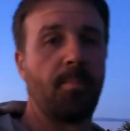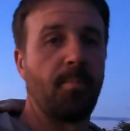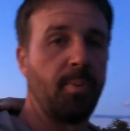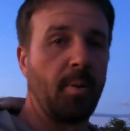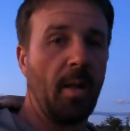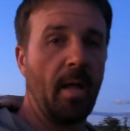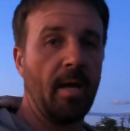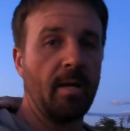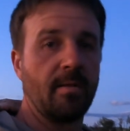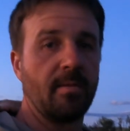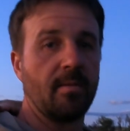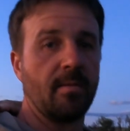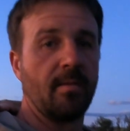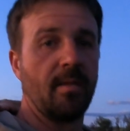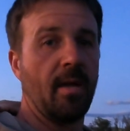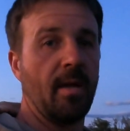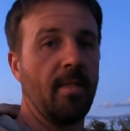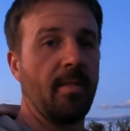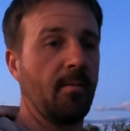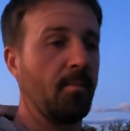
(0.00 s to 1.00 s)
places
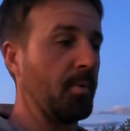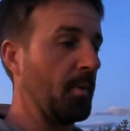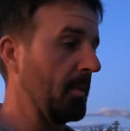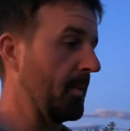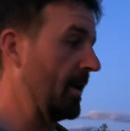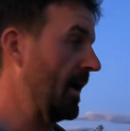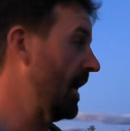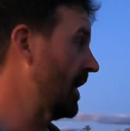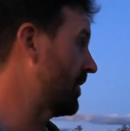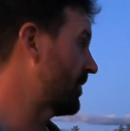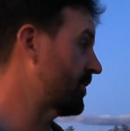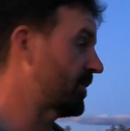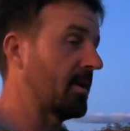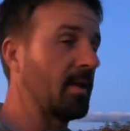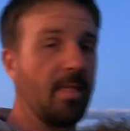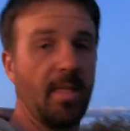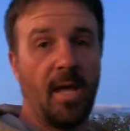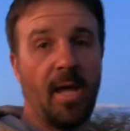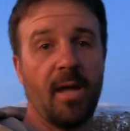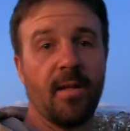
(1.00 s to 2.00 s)
there that probably had
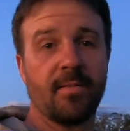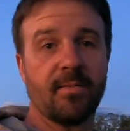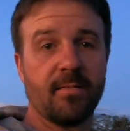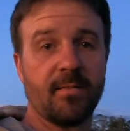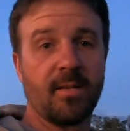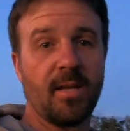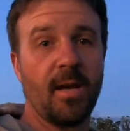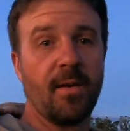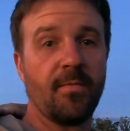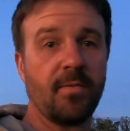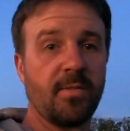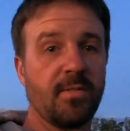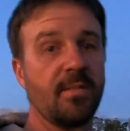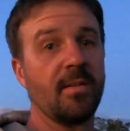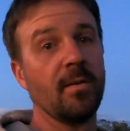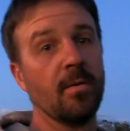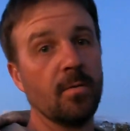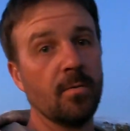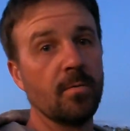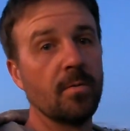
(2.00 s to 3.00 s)
3,000 cover
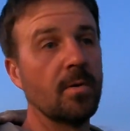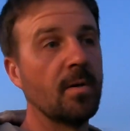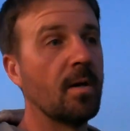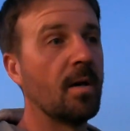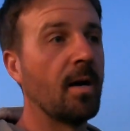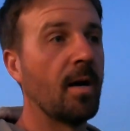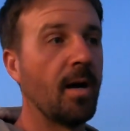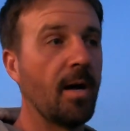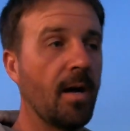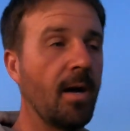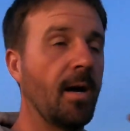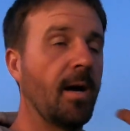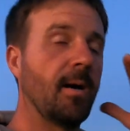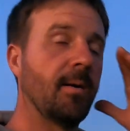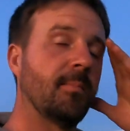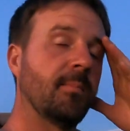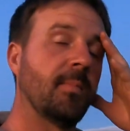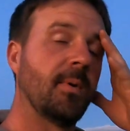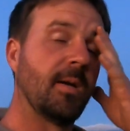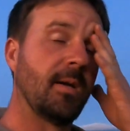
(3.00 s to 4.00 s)
still,
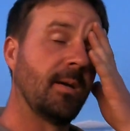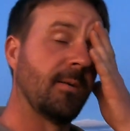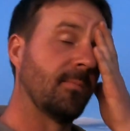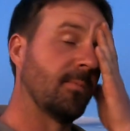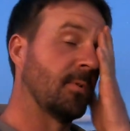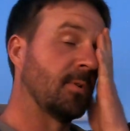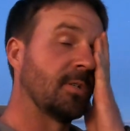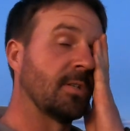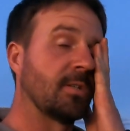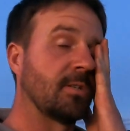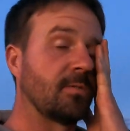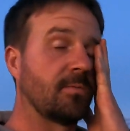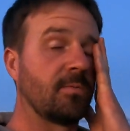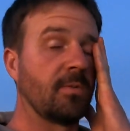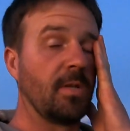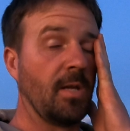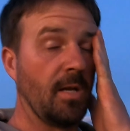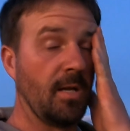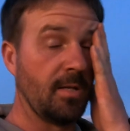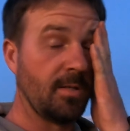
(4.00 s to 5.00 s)
and we're just
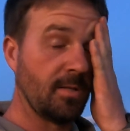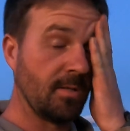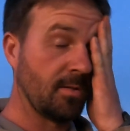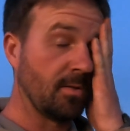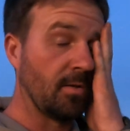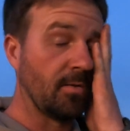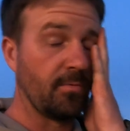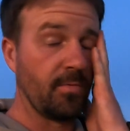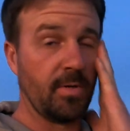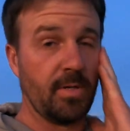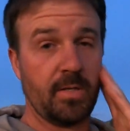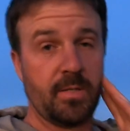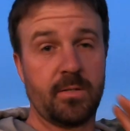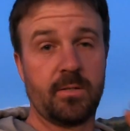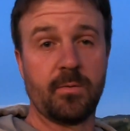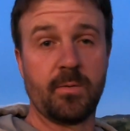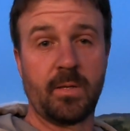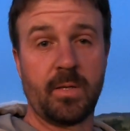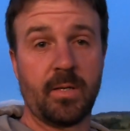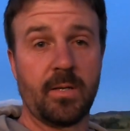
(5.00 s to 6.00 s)
not really
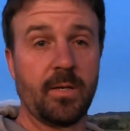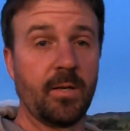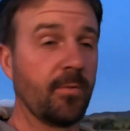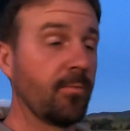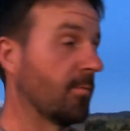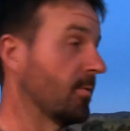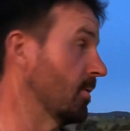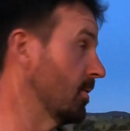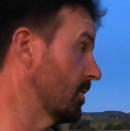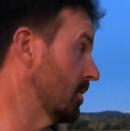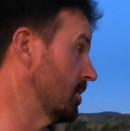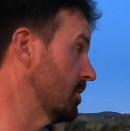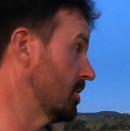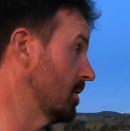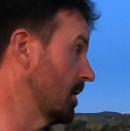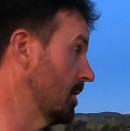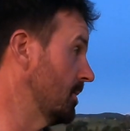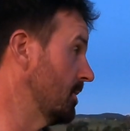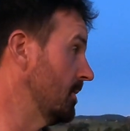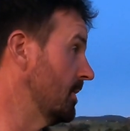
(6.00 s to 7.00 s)
doing a real good
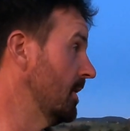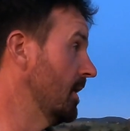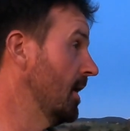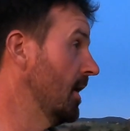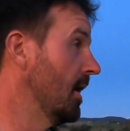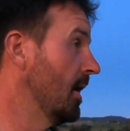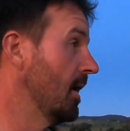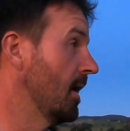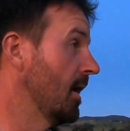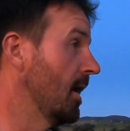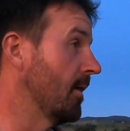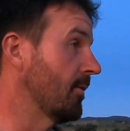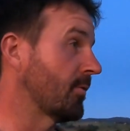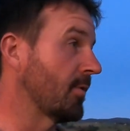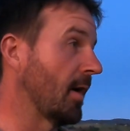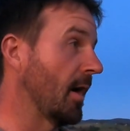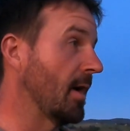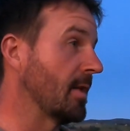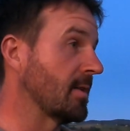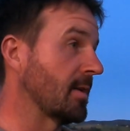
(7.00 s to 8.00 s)
job of
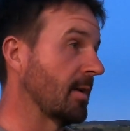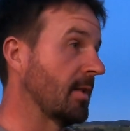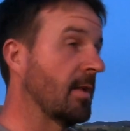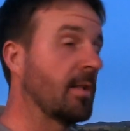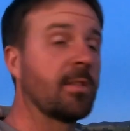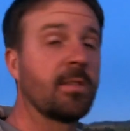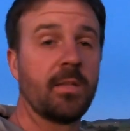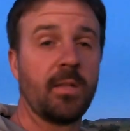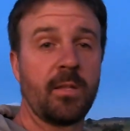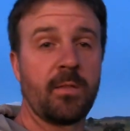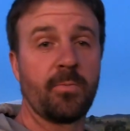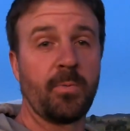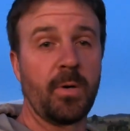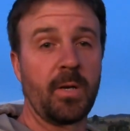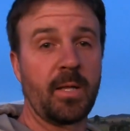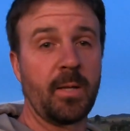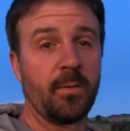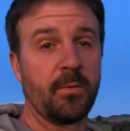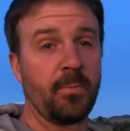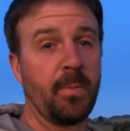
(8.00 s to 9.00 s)
grazing it. That's what
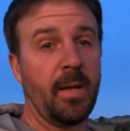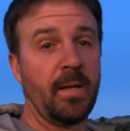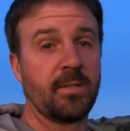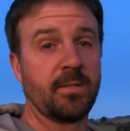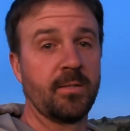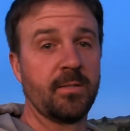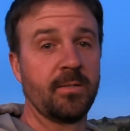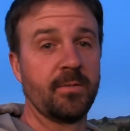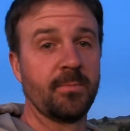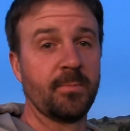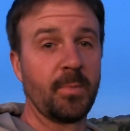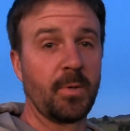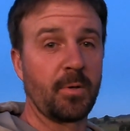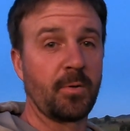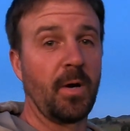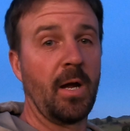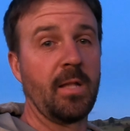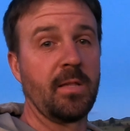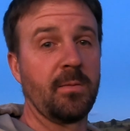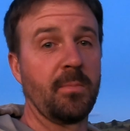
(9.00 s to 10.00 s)
it comes back to. My
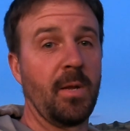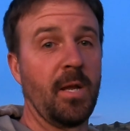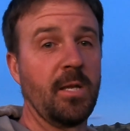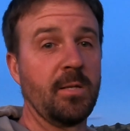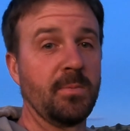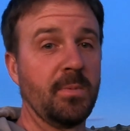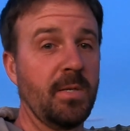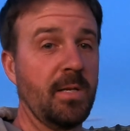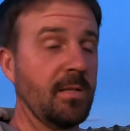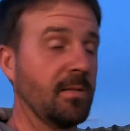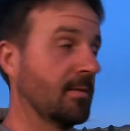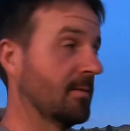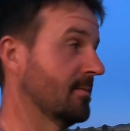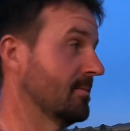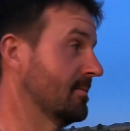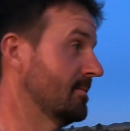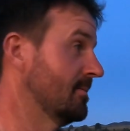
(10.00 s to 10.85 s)
grazing management isn't